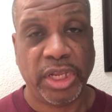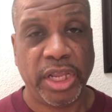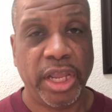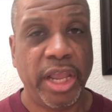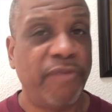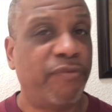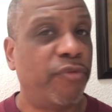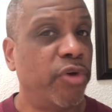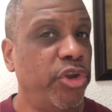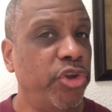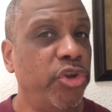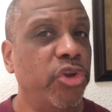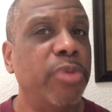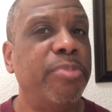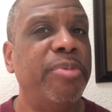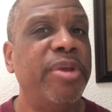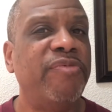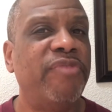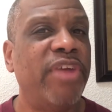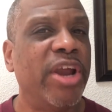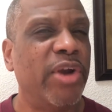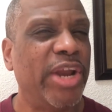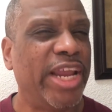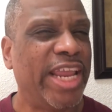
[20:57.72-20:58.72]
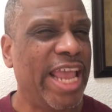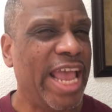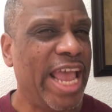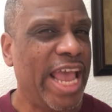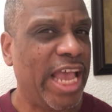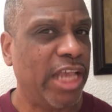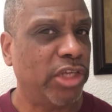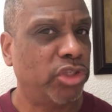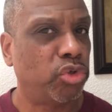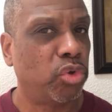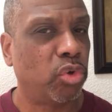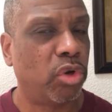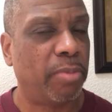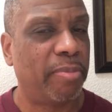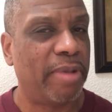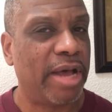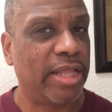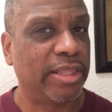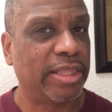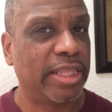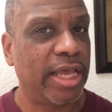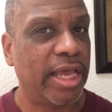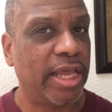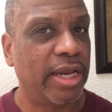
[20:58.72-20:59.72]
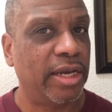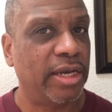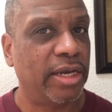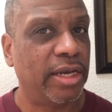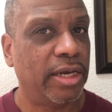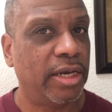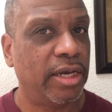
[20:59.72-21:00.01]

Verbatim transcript: And for you to be very casual about that